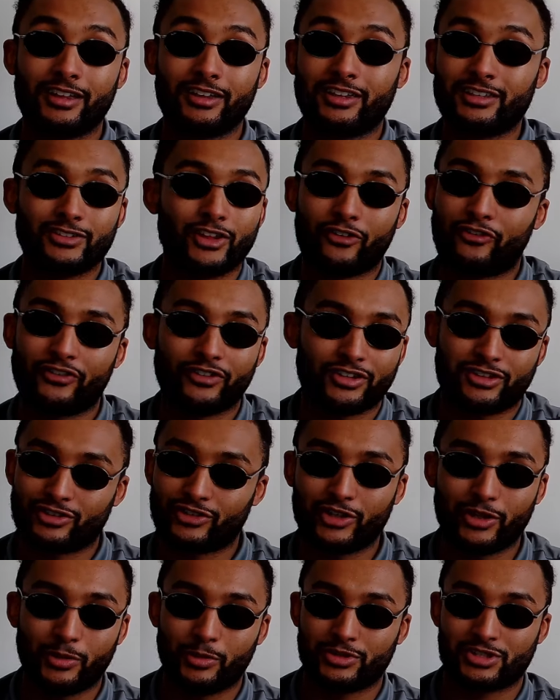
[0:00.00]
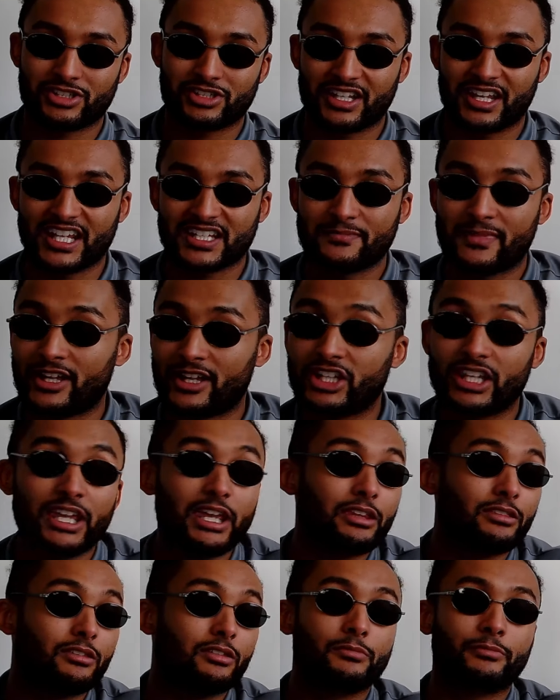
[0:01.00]
nothing to do with genetics, man. You
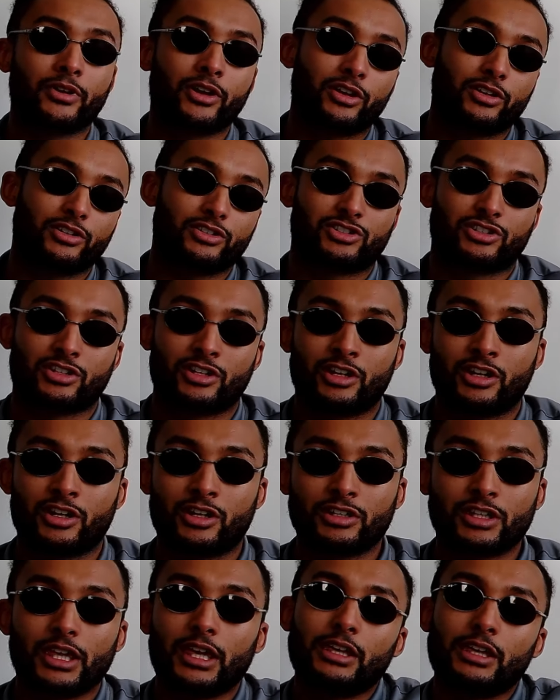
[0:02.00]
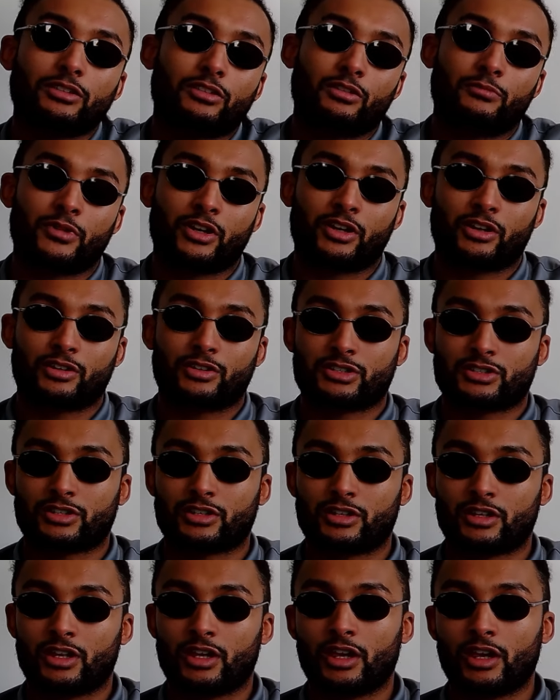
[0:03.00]
eat too much. You eat too much.
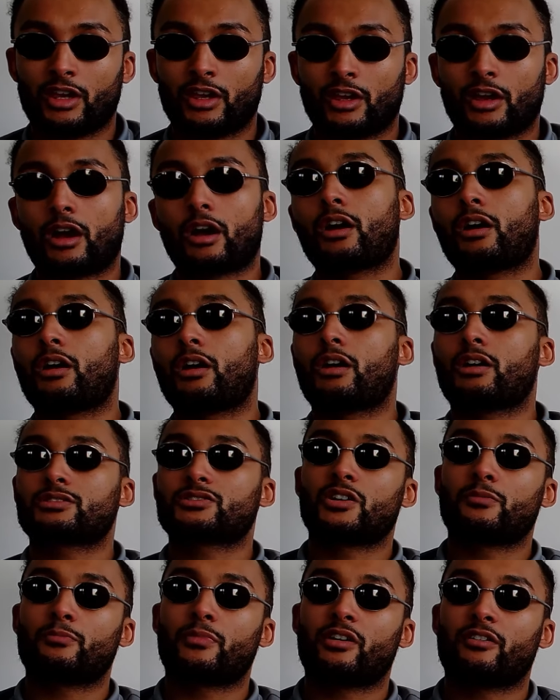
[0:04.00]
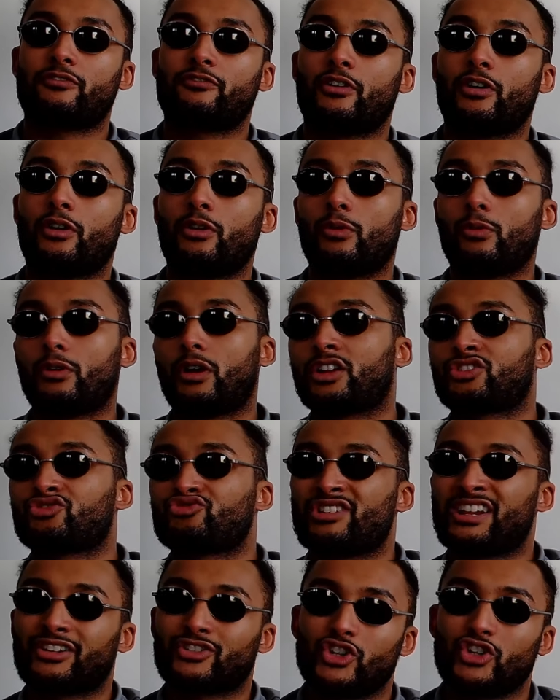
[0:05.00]
Oh, it's not my fault. I
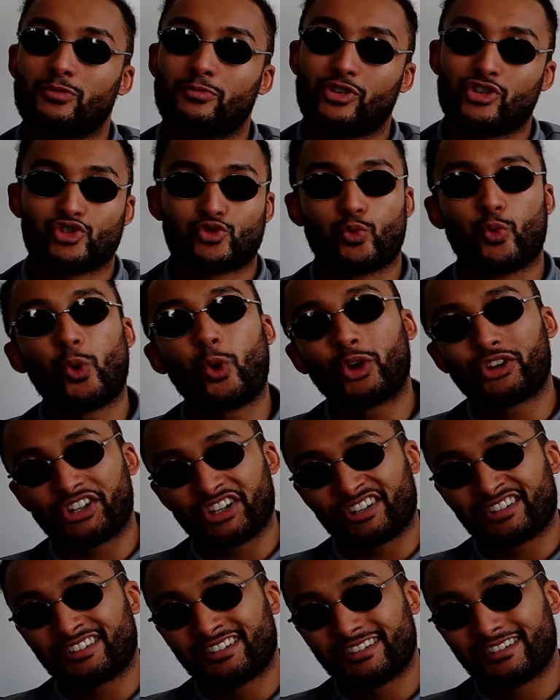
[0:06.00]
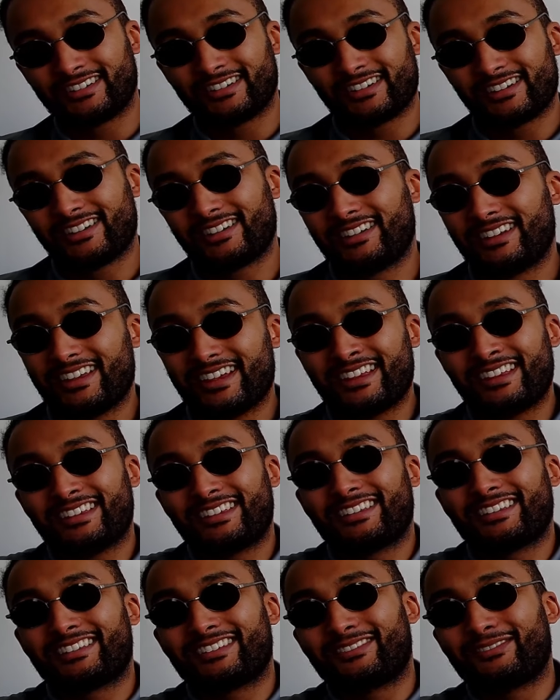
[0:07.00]
drink too much water.
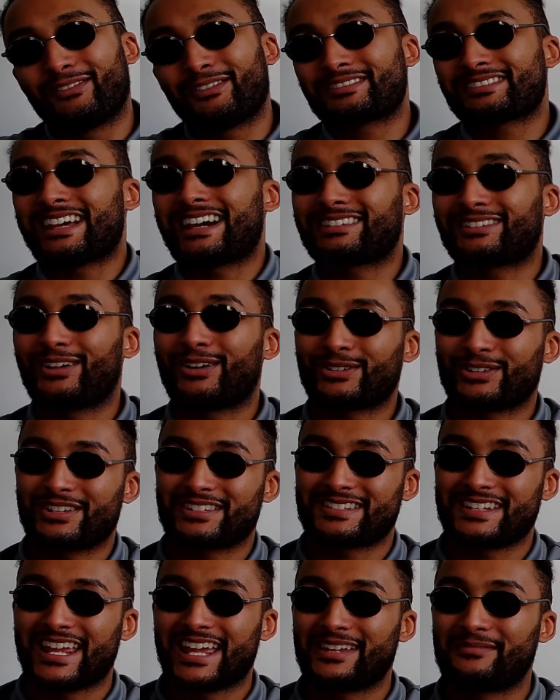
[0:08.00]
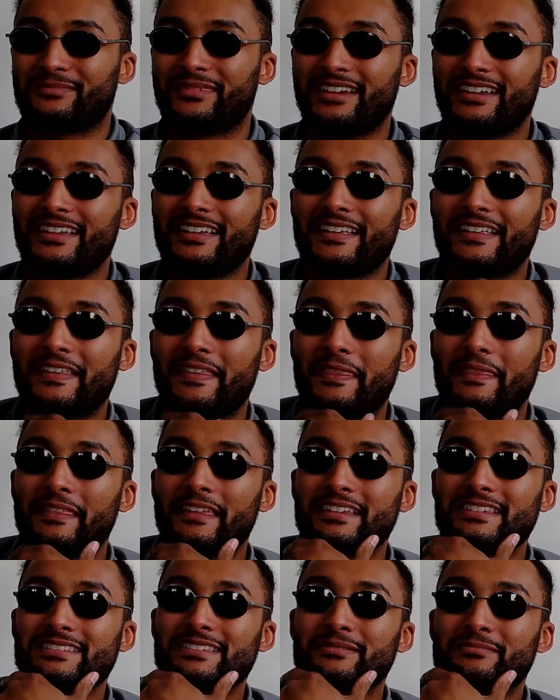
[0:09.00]
What's that doctor's name?
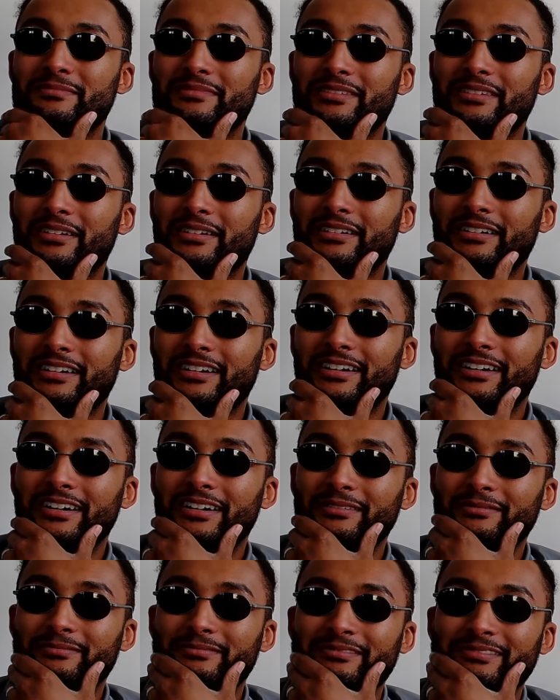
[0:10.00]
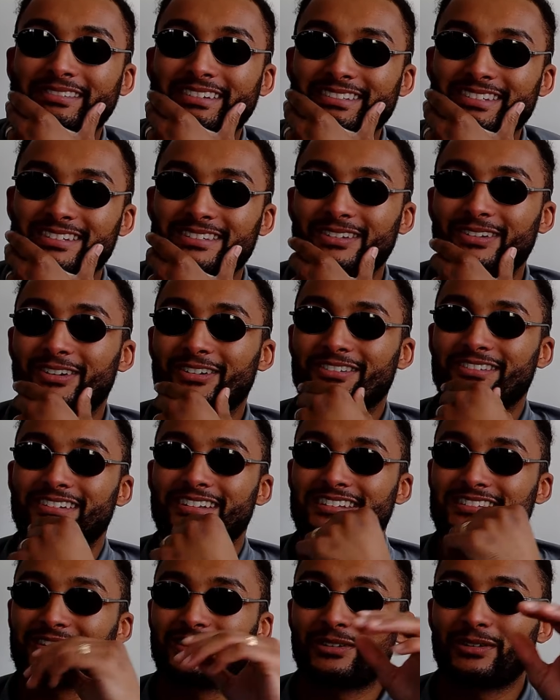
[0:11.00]
There's a doctor,
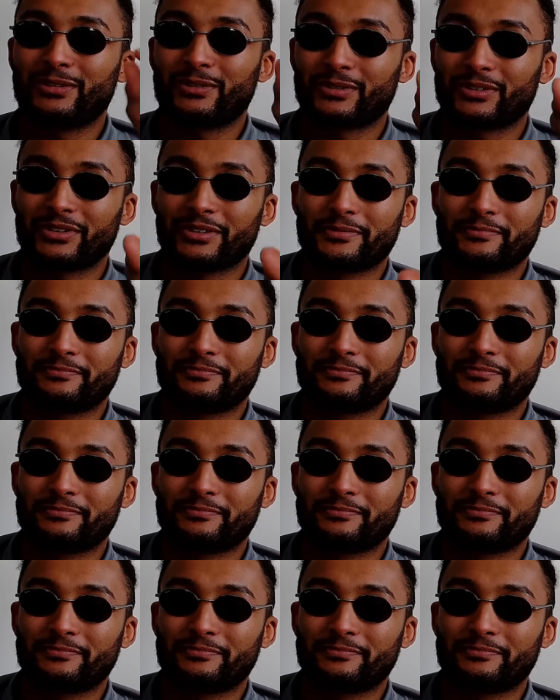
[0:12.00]
this old,